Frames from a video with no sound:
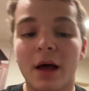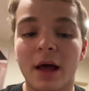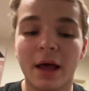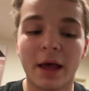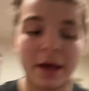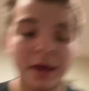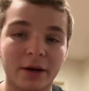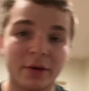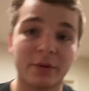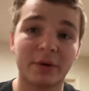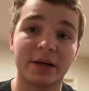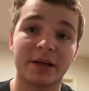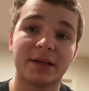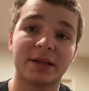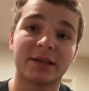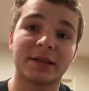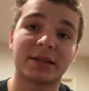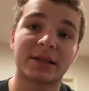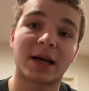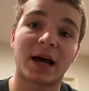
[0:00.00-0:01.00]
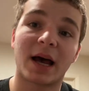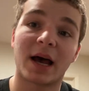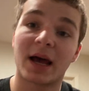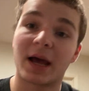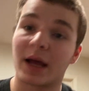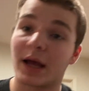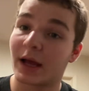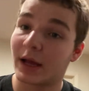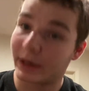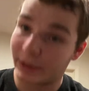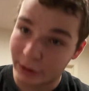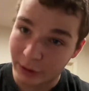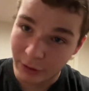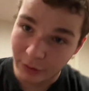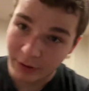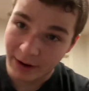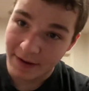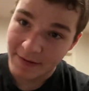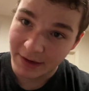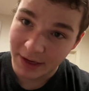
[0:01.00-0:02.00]
Anyways, I
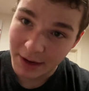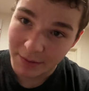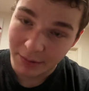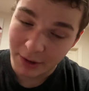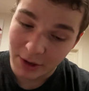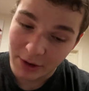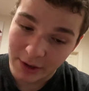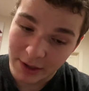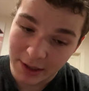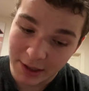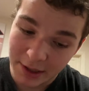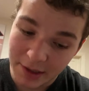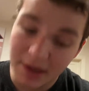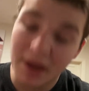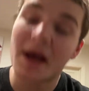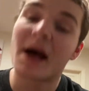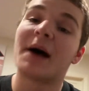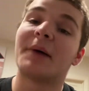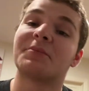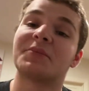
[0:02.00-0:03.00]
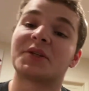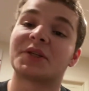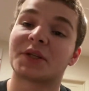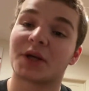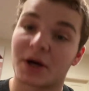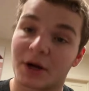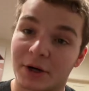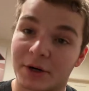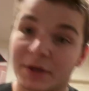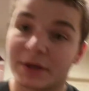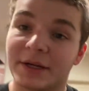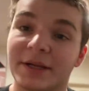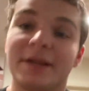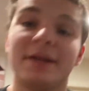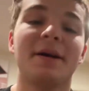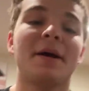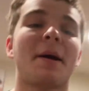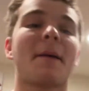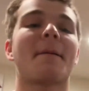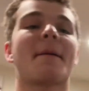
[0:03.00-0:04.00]
know I haven't uploaded it. I'm
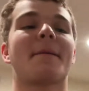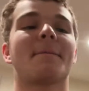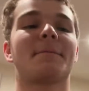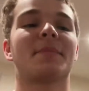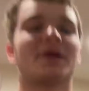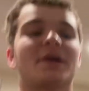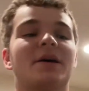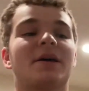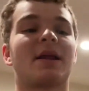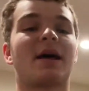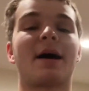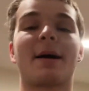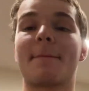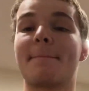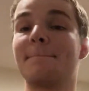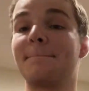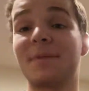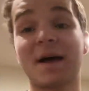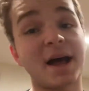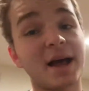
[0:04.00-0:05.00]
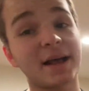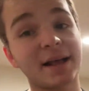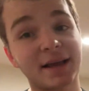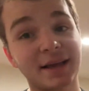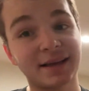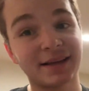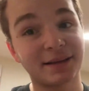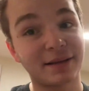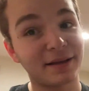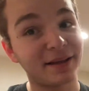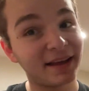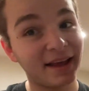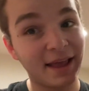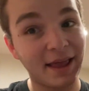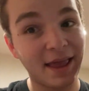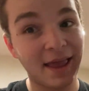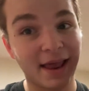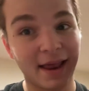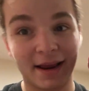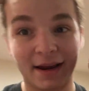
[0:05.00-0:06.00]
sorry, but I'm back
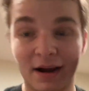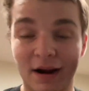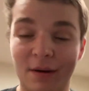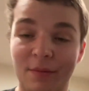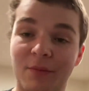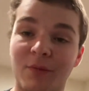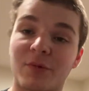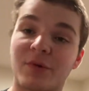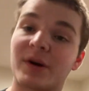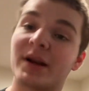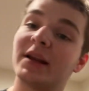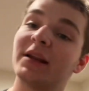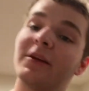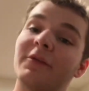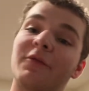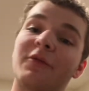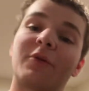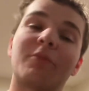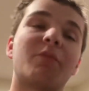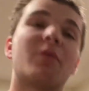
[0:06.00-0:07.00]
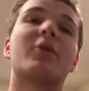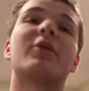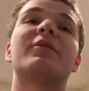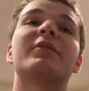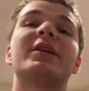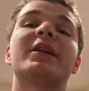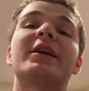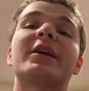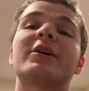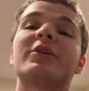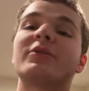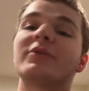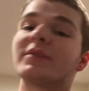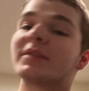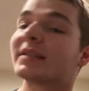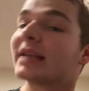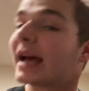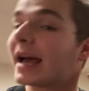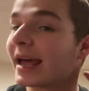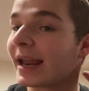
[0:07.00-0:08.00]
and I'm ready for more
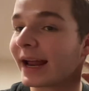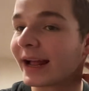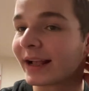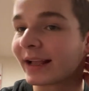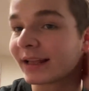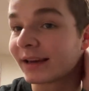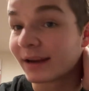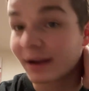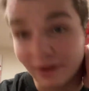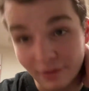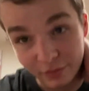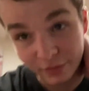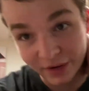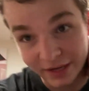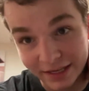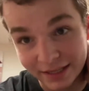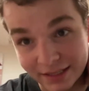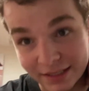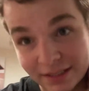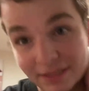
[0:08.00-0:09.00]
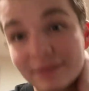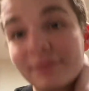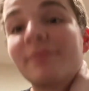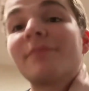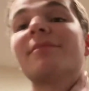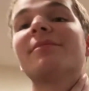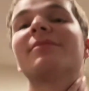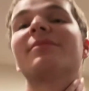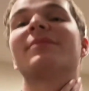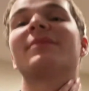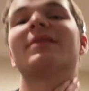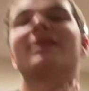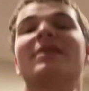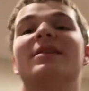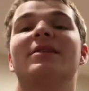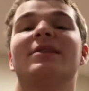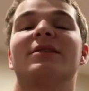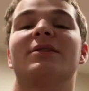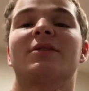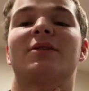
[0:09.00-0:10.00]
videos and I cannot wait.
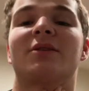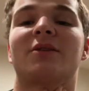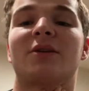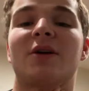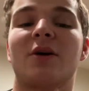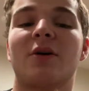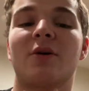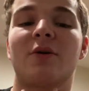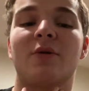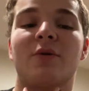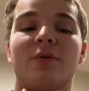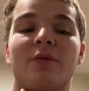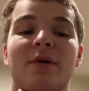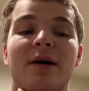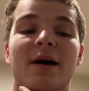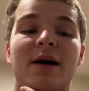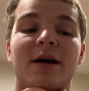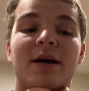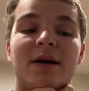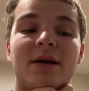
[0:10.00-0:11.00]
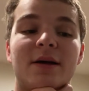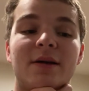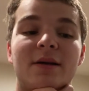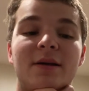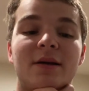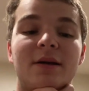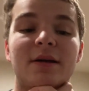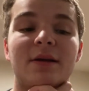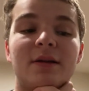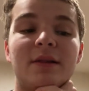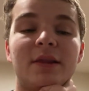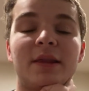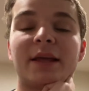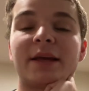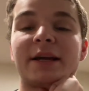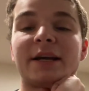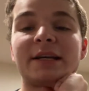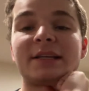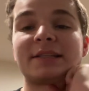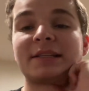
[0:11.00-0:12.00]
So,
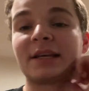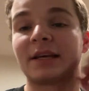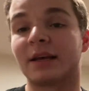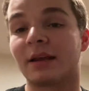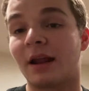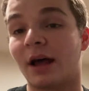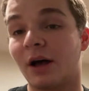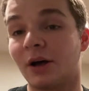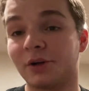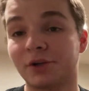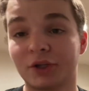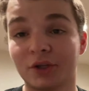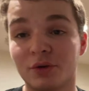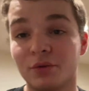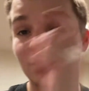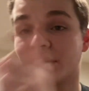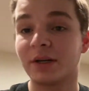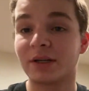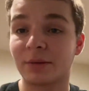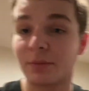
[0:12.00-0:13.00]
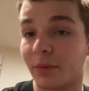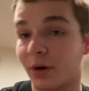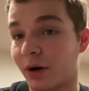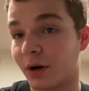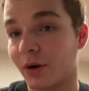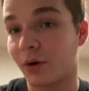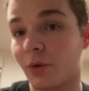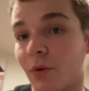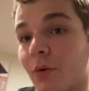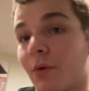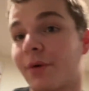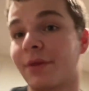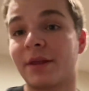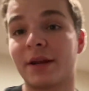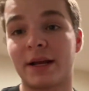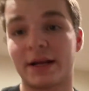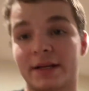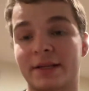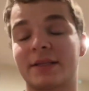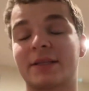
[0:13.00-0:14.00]
like I said, I'll do one tomorrow or the
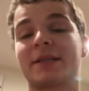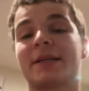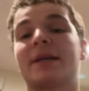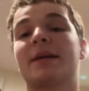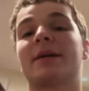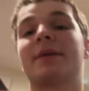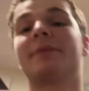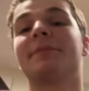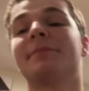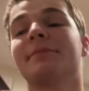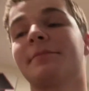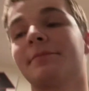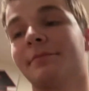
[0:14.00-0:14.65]
next day,